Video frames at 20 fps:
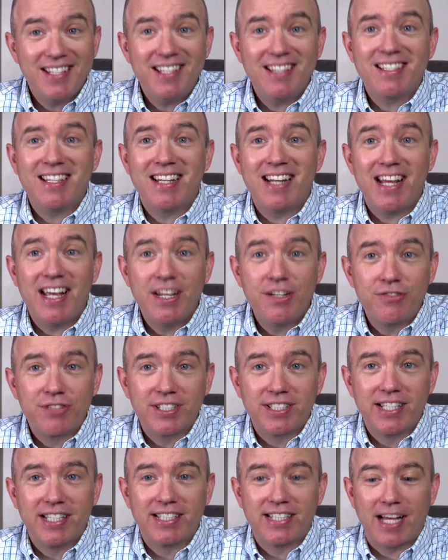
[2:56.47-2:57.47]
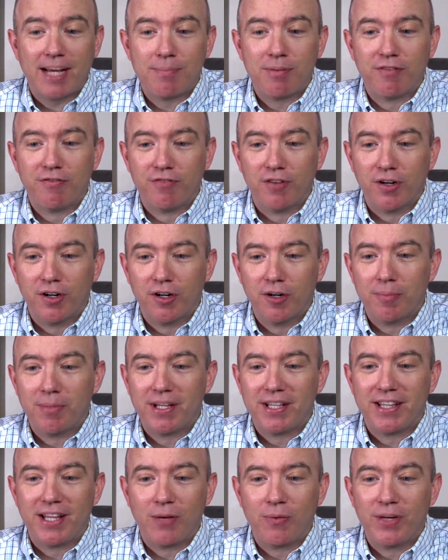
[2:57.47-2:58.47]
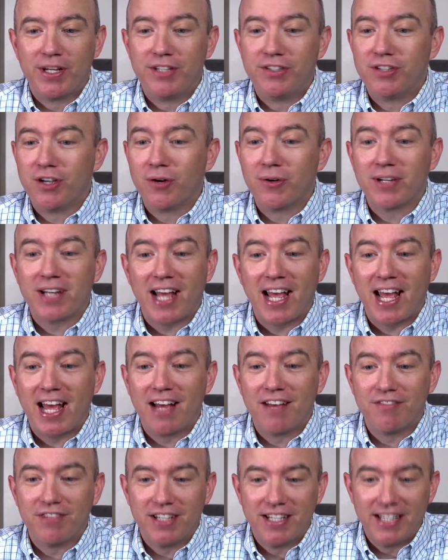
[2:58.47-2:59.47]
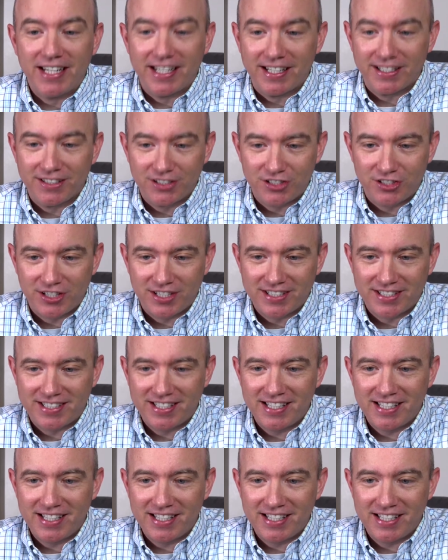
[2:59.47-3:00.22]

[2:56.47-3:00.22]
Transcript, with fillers: This is an interesting type of verb that we don't have in English.